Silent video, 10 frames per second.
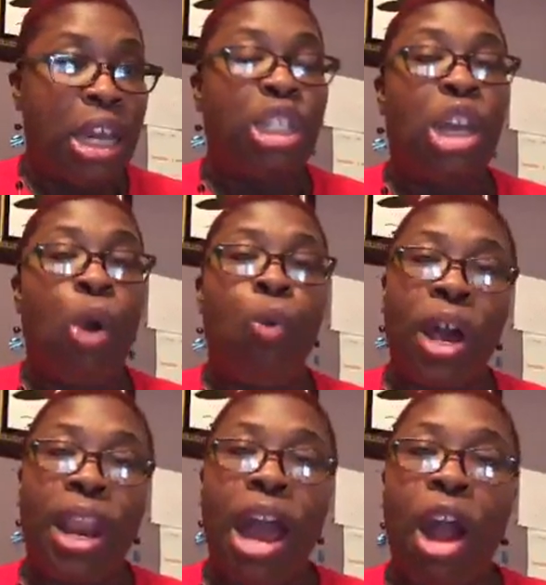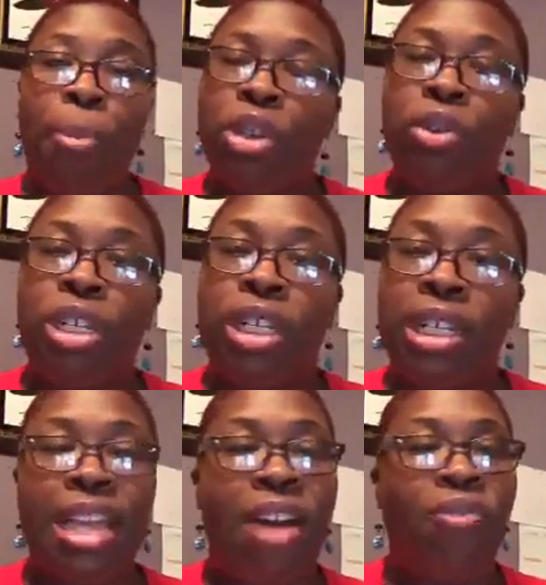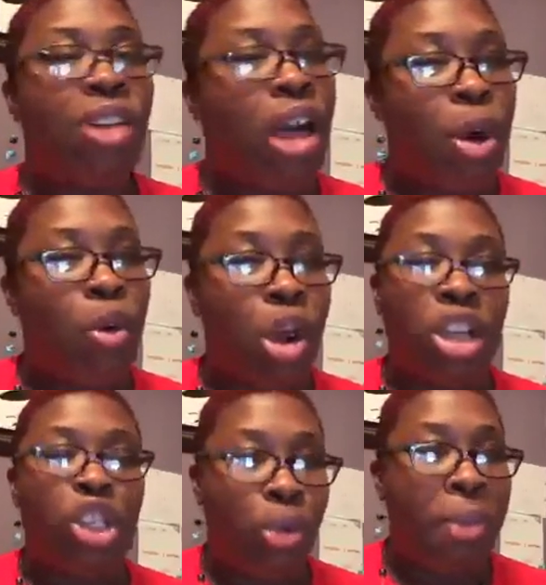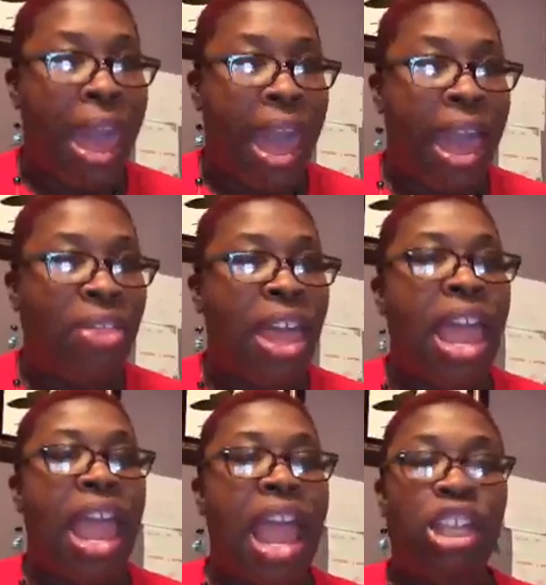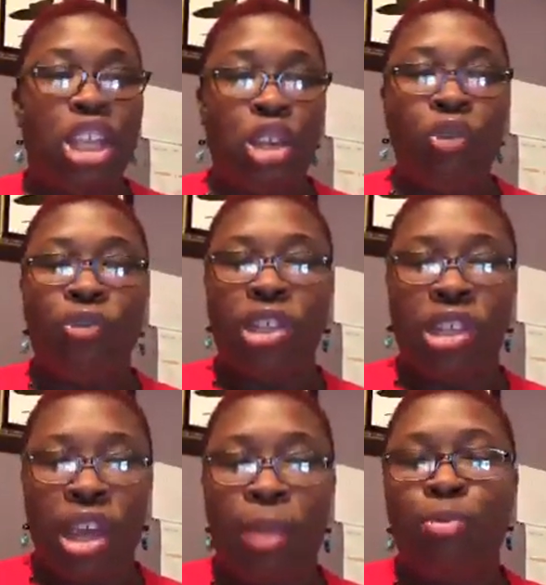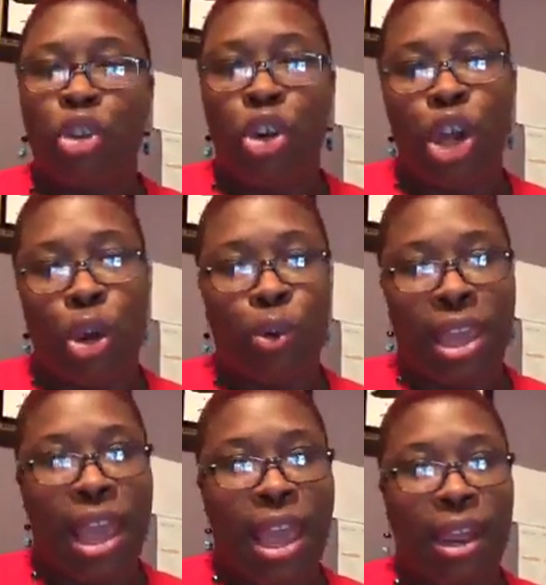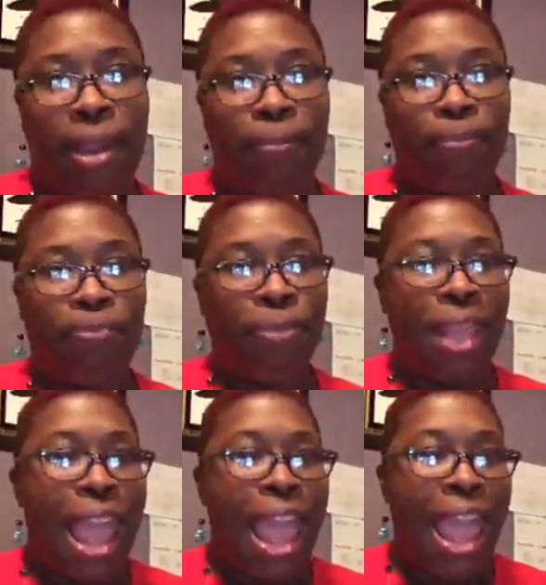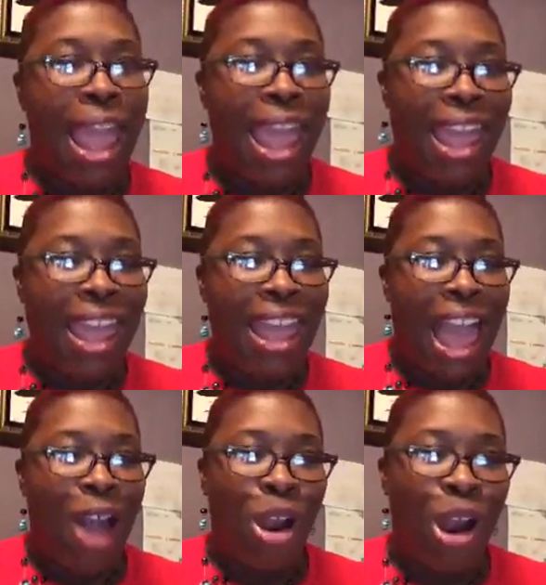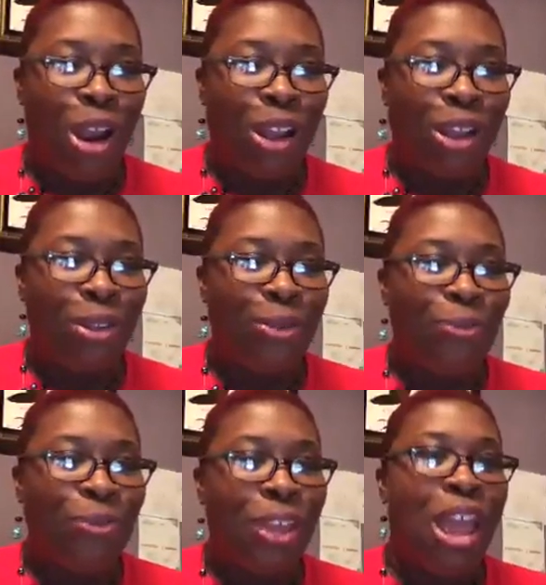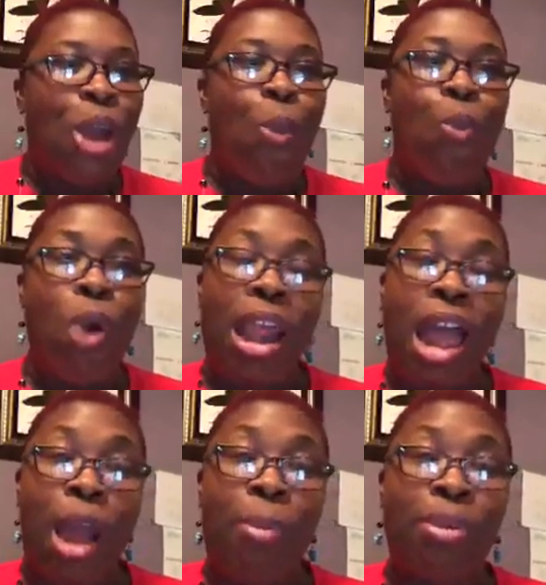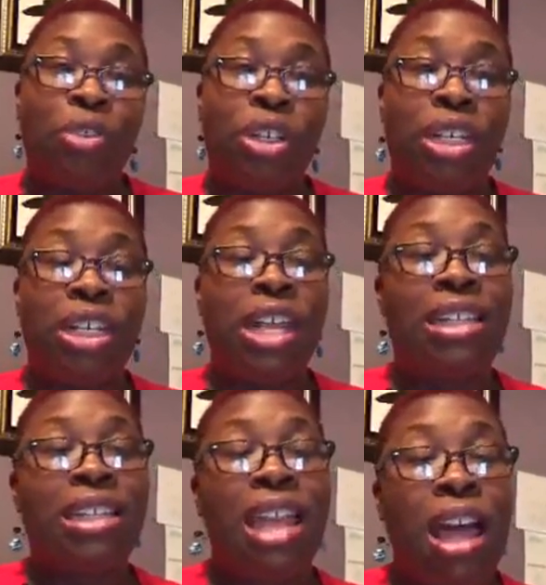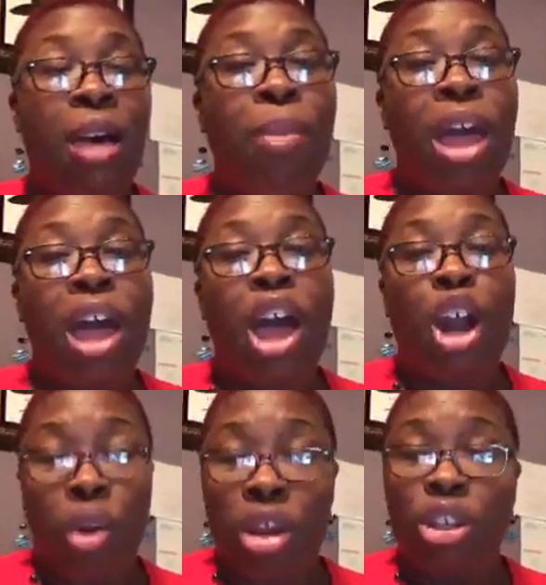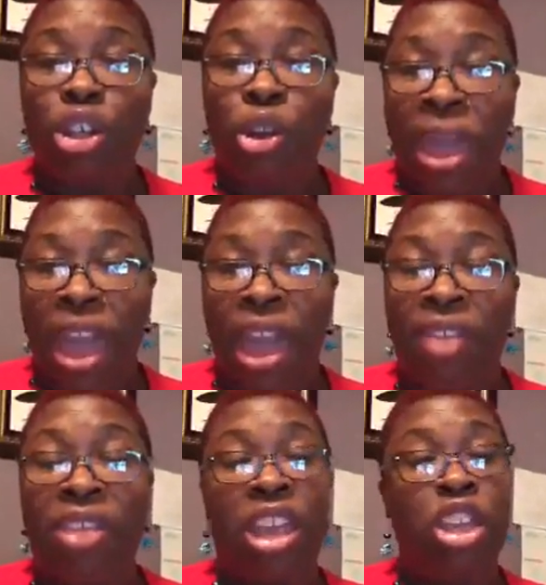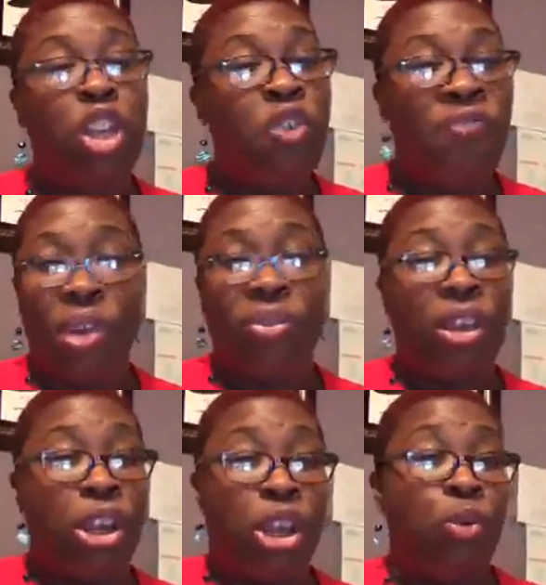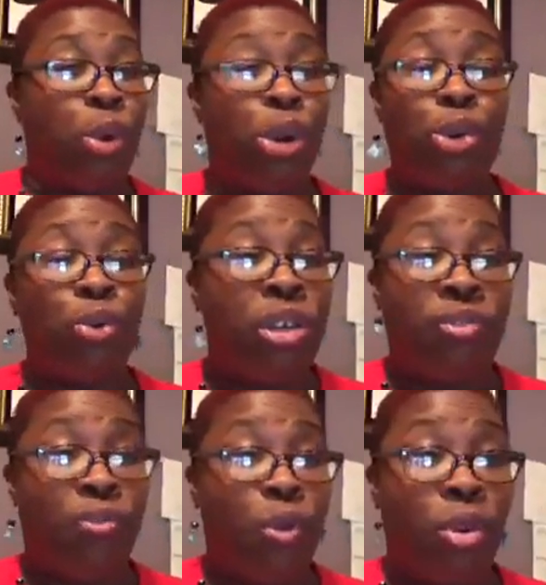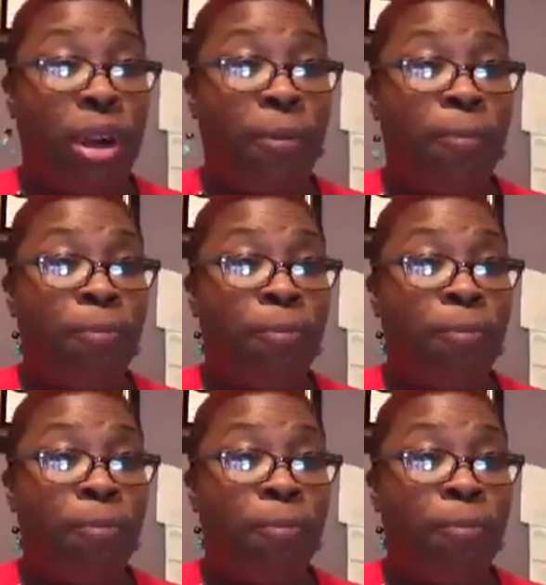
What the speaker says: So what opportunities have come across your path and you've snubbed your nose at it? Hey, how are you? What opportunity has come across your path and you felt that you were too good for it?